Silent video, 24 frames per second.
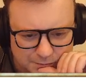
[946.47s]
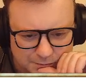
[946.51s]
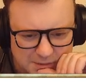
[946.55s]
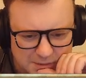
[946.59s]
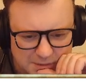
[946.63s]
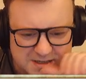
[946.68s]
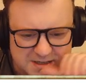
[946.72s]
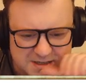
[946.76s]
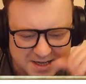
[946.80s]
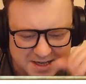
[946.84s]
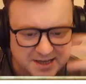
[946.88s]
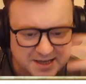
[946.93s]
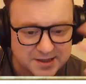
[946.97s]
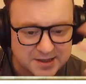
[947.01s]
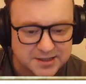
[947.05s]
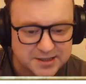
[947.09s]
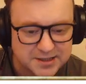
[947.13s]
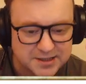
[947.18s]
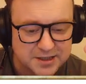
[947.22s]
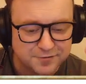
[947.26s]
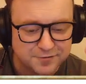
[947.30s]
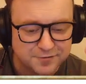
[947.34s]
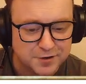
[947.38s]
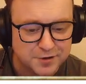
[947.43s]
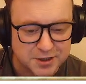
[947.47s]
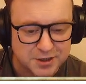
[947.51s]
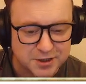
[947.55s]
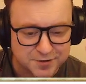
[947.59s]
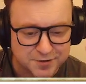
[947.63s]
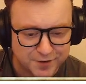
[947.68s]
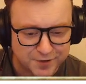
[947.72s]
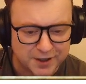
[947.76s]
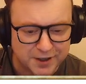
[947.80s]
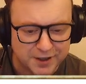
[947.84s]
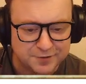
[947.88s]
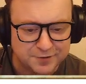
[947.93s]
Saying they differed is
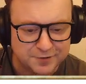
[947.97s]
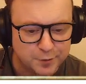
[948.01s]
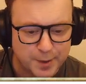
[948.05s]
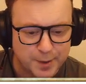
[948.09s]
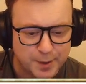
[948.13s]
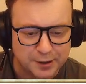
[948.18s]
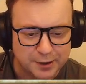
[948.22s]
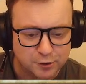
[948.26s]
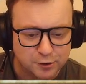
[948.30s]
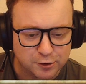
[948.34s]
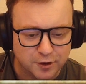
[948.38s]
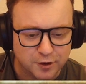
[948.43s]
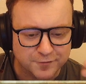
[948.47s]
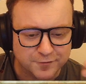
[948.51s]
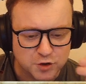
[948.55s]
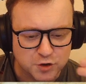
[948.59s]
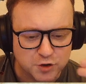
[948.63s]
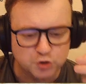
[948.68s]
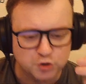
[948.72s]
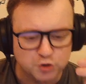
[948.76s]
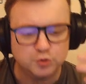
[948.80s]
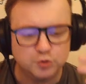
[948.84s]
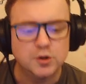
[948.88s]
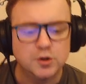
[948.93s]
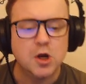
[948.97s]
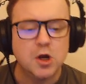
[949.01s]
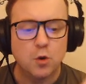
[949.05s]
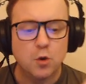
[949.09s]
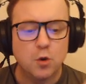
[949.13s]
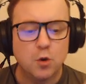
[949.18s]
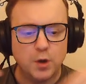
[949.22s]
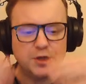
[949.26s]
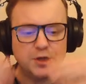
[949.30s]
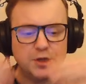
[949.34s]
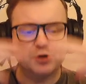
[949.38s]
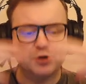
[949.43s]
fine for paragraph 2
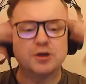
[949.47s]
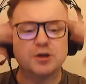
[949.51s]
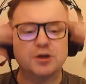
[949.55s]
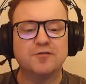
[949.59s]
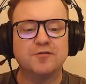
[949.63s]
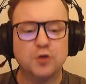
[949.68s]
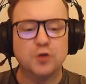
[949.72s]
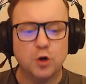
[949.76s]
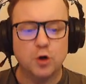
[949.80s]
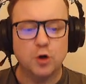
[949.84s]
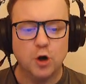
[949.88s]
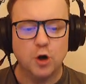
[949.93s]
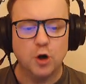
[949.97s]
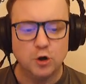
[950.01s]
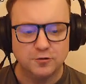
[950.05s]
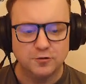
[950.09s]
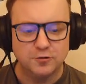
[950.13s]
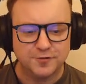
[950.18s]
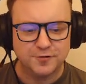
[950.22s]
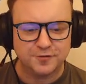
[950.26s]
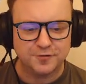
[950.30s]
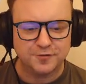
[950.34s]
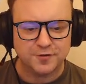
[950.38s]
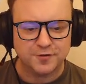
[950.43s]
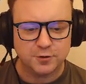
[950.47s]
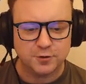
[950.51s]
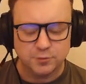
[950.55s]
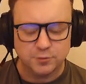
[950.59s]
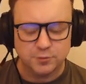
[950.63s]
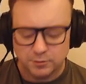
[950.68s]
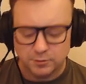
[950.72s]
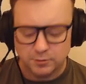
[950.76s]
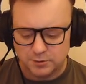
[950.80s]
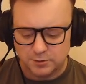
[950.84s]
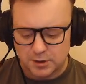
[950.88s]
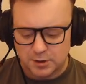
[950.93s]
when you give your overview.
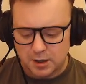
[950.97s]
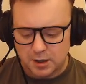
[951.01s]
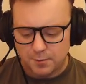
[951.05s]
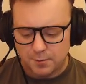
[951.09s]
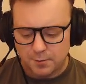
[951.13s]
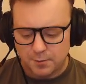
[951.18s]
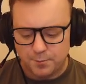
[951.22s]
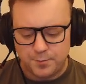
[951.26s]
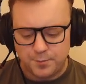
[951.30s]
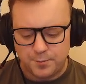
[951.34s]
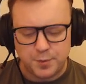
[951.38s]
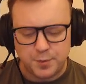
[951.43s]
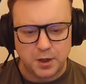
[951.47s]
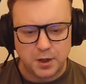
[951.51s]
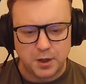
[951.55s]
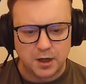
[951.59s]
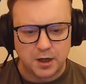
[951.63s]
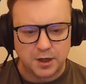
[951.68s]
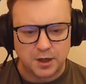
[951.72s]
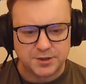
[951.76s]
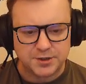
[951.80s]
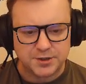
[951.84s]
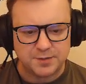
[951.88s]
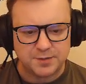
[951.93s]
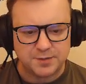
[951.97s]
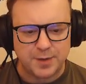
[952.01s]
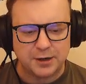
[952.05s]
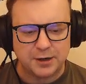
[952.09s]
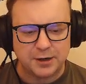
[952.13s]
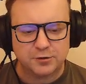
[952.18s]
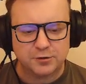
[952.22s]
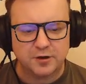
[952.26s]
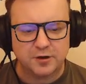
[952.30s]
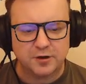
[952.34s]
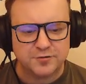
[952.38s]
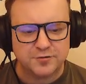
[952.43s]
But in
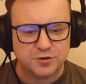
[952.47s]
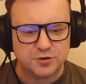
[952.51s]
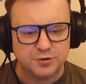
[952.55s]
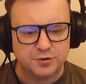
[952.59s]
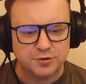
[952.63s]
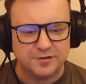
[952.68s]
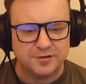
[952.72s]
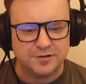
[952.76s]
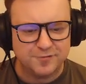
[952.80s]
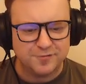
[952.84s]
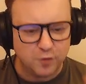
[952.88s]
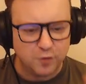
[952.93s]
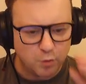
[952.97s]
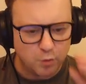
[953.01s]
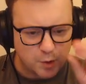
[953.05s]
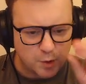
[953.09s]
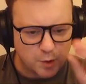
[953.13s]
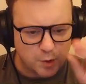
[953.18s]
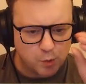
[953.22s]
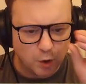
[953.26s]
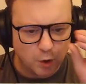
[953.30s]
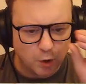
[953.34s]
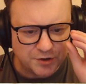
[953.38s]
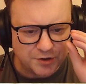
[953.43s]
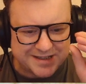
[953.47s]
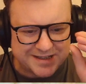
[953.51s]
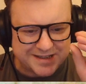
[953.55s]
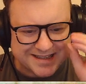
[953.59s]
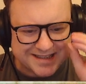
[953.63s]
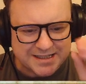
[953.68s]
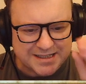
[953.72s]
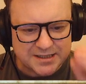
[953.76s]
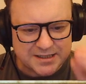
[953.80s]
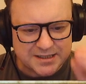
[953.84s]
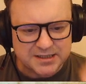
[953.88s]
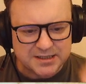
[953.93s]
paragraphs 3 and 4, we want
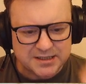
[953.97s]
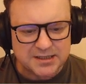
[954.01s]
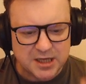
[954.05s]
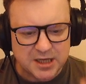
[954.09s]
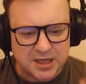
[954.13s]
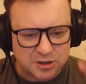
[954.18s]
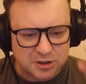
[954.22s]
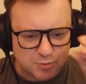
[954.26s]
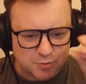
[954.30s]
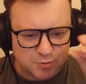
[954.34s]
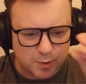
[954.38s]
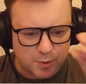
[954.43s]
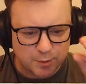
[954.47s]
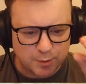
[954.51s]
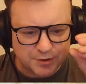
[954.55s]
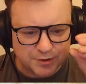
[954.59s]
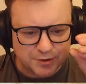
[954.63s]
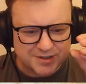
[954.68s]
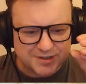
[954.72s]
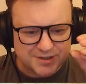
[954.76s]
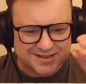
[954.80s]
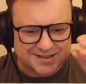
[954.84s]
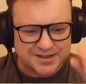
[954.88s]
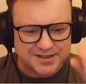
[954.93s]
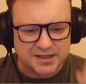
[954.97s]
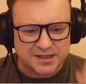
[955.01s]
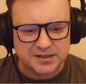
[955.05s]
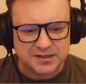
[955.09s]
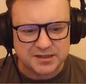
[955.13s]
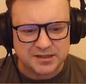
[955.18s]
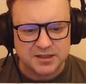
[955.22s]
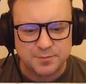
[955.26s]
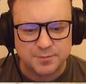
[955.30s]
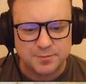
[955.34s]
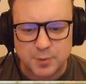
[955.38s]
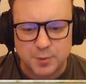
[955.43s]
key details. We want to dig
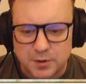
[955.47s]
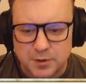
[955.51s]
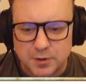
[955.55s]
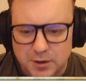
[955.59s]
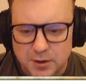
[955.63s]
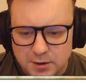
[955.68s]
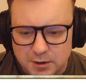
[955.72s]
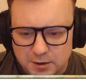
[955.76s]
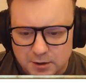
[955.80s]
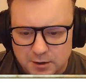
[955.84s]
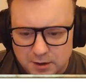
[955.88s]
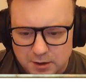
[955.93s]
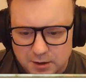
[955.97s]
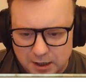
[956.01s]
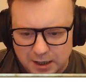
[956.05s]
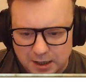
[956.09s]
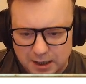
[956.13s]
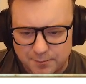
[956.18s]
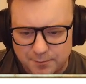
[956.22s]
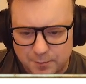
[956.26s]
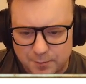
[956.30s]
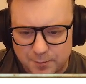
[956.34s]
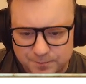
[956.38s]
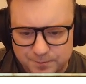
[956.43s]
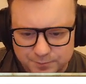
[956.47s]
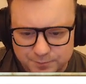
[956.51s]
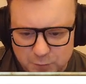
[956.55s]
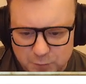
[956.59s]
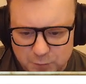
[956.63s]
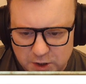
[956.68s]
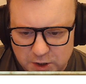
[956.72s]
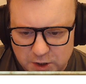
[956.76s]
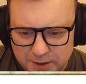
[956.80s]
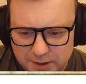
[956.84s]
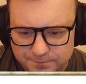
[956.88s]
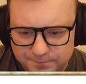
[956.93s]
deep.
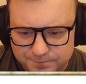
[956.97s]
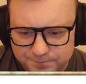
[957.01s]
Okay.